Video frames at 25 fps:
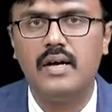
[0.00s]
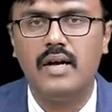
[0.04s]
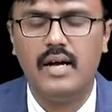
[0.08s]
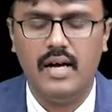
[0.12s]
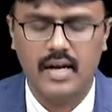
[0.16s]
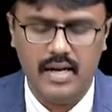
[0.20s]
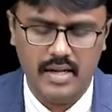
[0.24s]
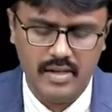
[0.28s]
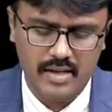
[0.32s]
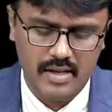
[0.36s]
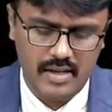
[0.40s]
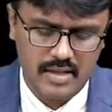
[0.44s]

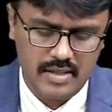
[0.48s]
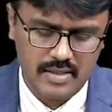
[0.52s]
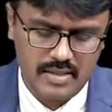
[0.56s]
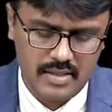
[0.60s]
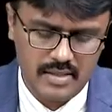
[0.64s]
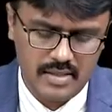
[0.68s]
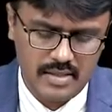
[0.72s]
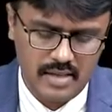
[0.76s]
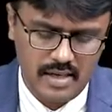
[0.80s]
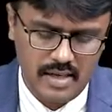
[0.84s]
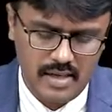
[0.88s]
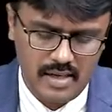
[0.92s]
And there
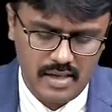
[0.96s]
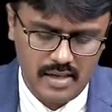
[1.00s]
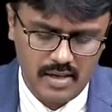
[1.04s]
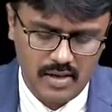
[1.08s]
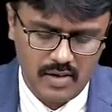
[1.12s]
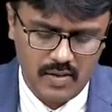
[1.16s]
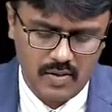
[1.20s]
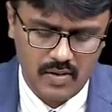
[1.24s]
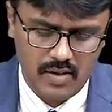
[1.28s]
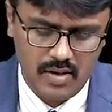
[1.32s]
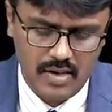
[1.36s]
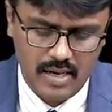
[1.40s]
is a
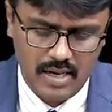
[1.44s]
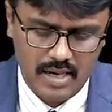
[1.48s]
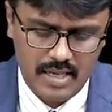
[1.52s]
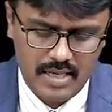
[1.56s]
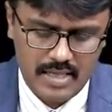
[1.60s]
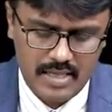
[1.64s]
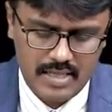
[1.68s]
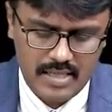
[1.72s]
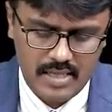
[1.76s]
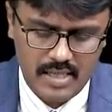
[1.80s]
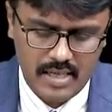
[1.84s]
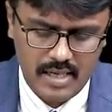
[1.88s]
drug called
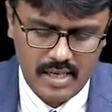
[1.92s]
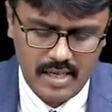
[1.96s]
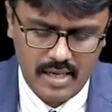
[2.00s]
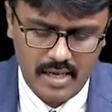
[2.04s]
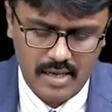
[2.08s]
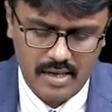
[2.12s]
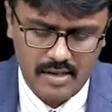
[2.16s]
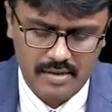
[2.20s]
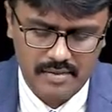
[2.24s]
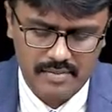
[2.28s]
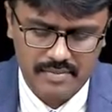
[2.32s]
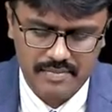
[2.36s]
ulcer
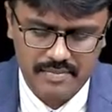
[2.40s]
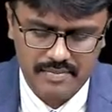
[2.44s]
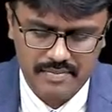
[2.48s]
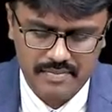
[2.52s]
healing.